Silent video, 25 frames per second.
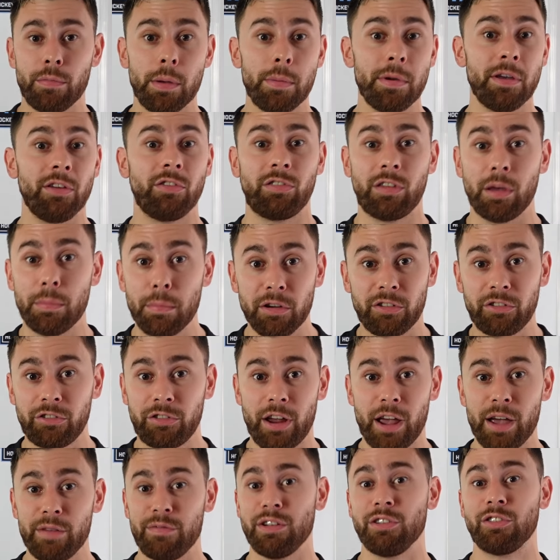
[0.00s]
Maybe
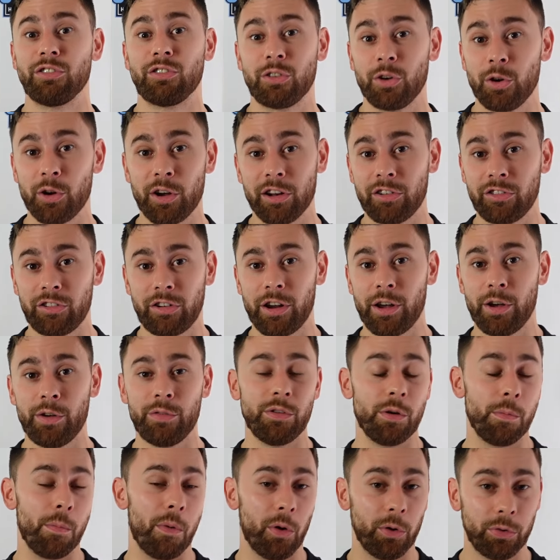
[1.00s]
Simashev and Sergachev,
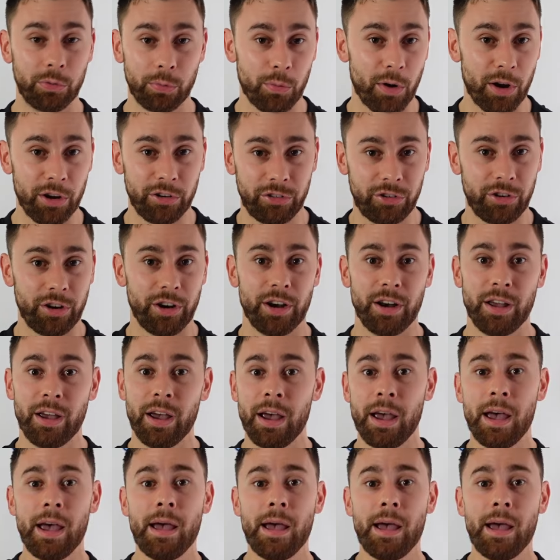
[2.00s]
they're both Russian.